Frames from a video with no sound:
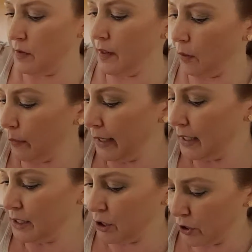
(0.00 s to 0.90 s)
That
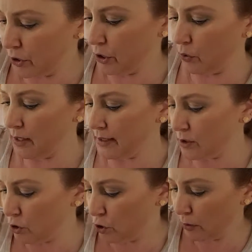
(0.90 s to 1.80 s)
way your dough
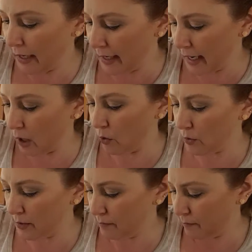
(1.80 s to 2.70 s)
doesn't dry out.